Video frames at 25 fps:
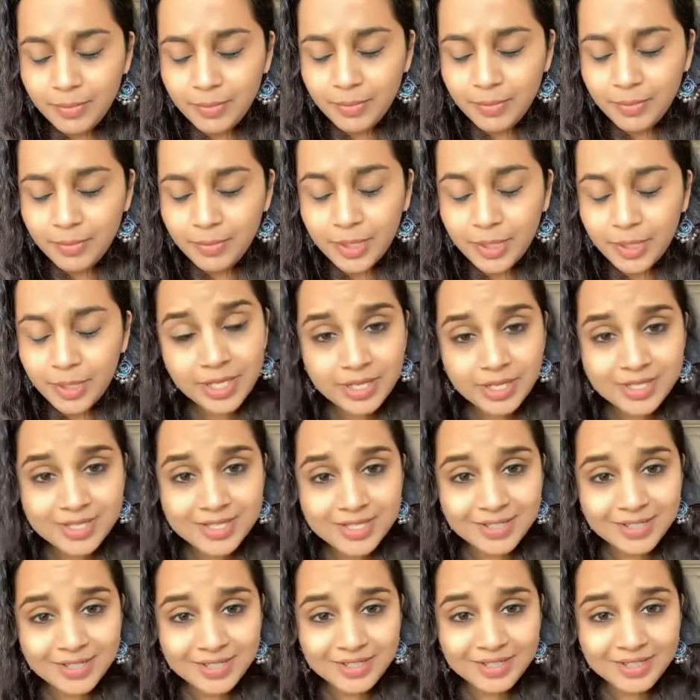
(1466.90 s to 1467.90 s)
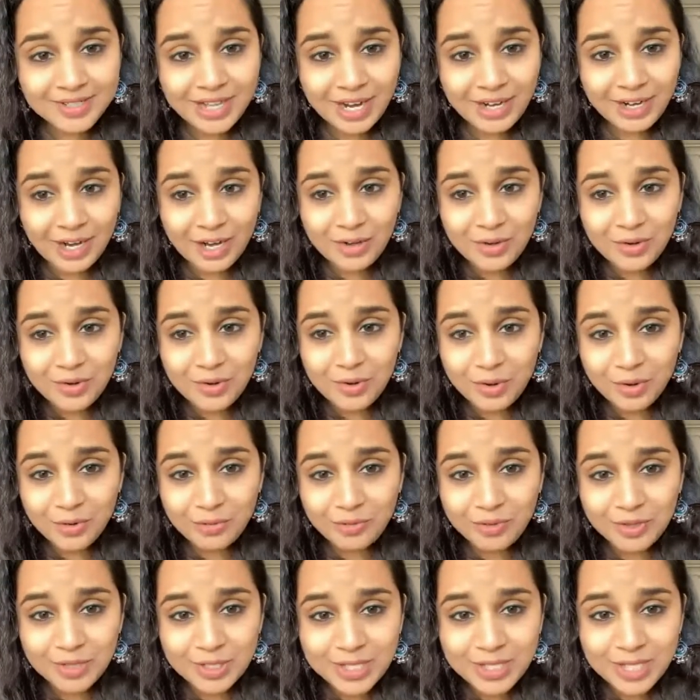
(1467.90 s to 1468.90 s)
But yes, I don't know if
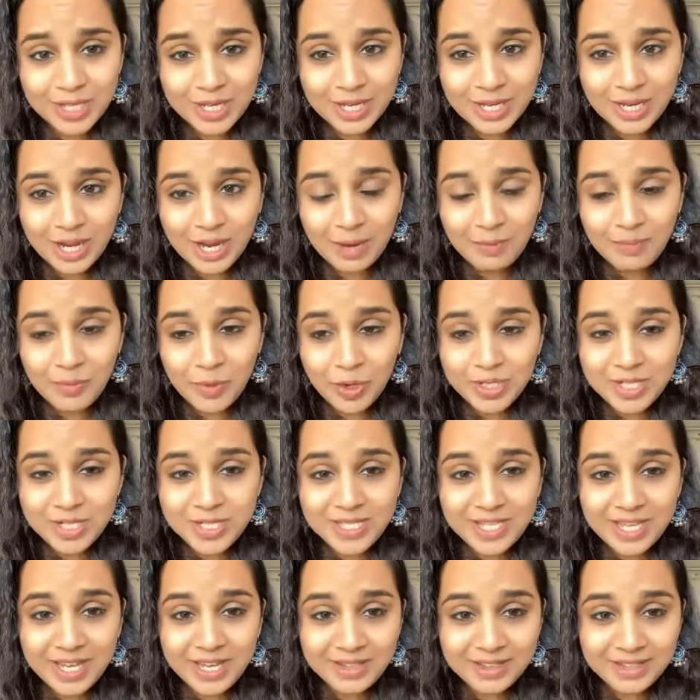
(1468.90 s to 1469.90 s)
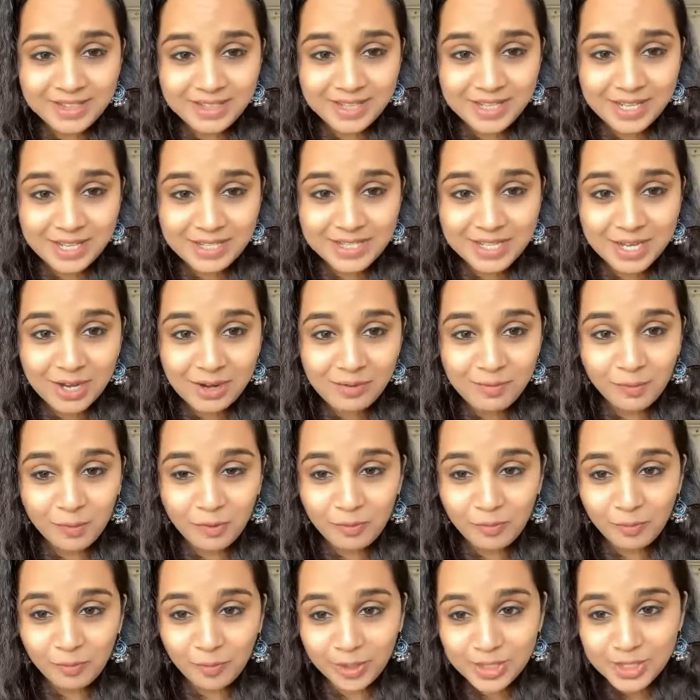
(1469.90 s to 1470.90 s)
I'm not saying that that's how
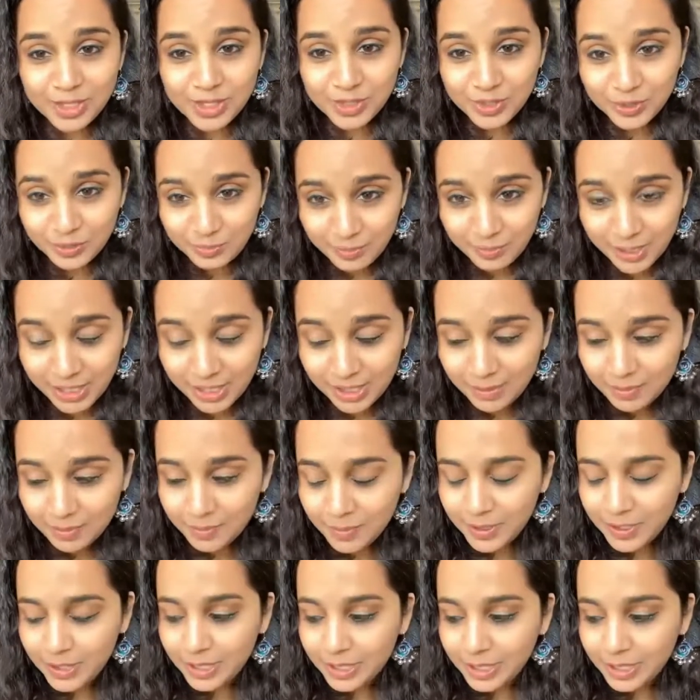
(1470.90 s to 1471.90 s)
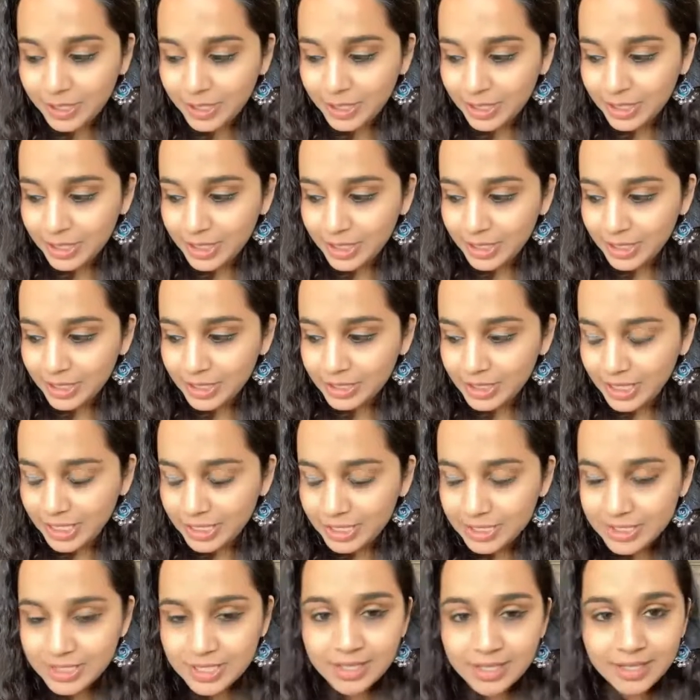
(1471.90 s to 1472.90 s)
movements should be, but that
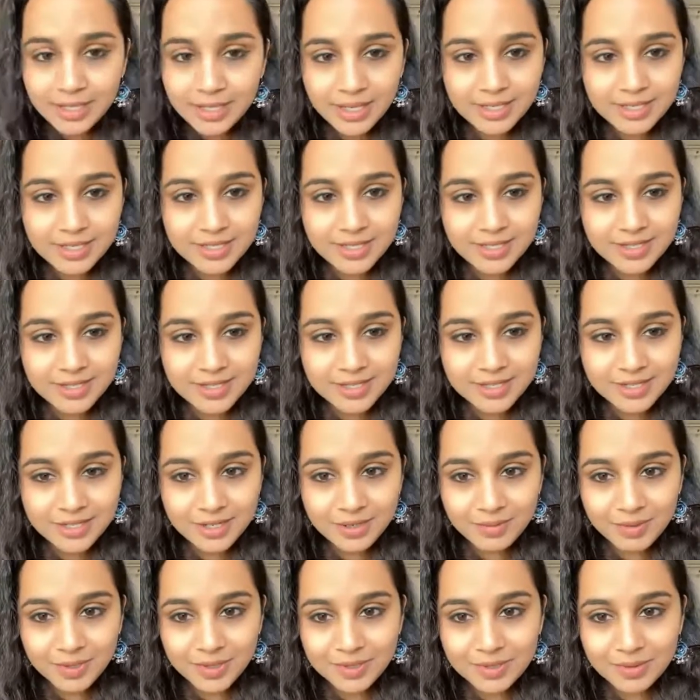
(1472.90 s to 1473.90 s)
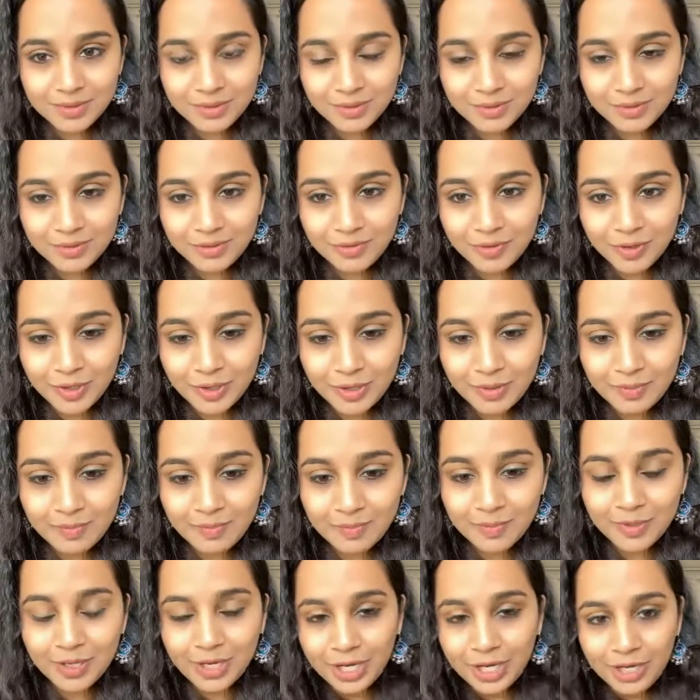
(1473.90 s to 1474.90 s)
is India's history with sort of
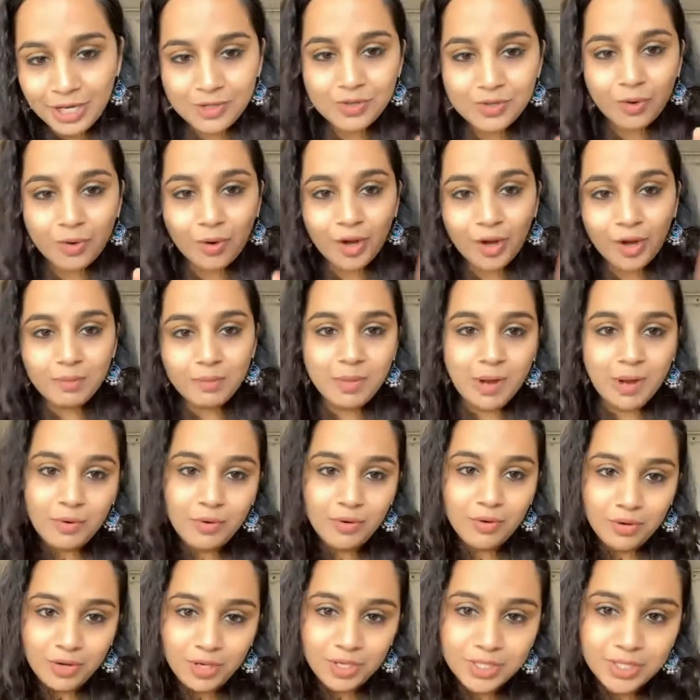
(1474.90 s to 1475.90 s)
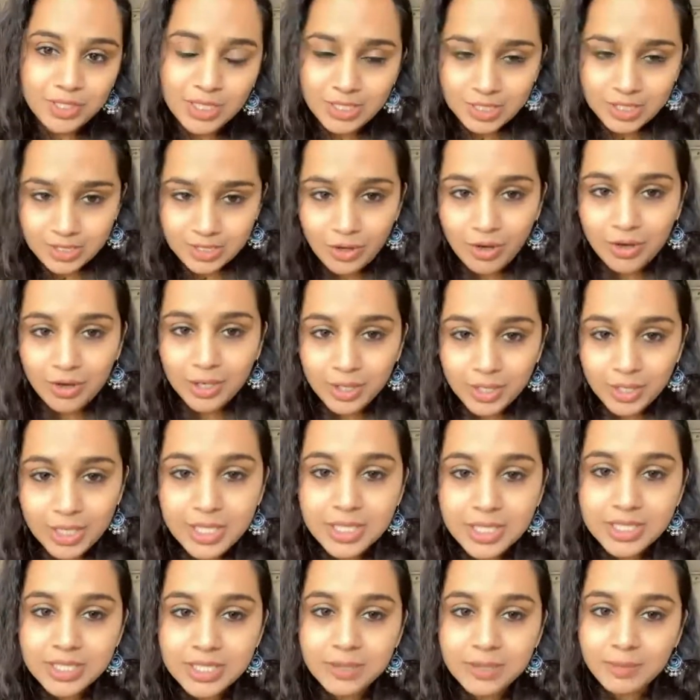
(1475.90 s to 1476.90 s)
redrawing boundaries. It's not
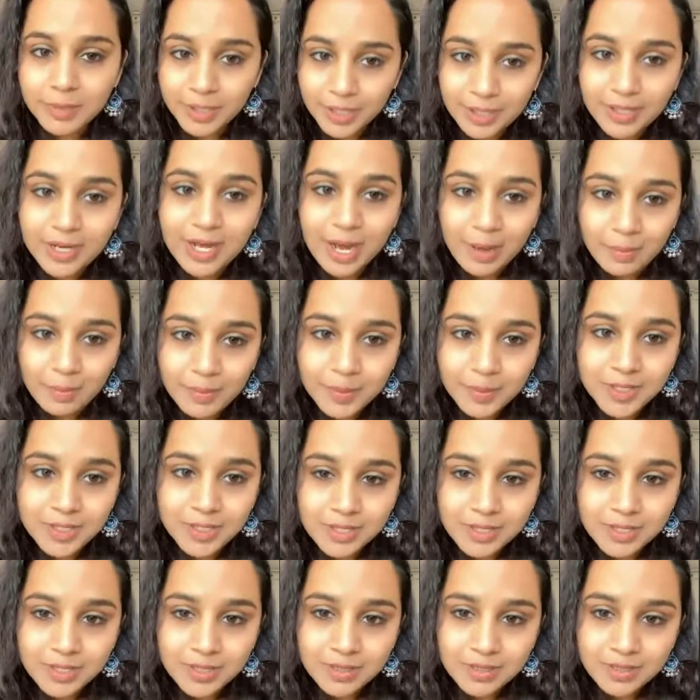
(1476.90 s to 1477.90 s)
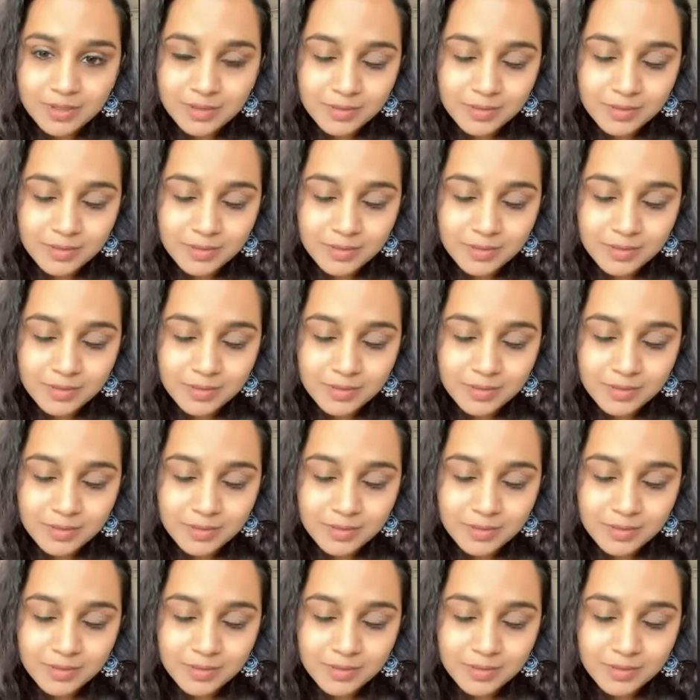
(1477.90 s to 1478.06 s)
easy, but it happens.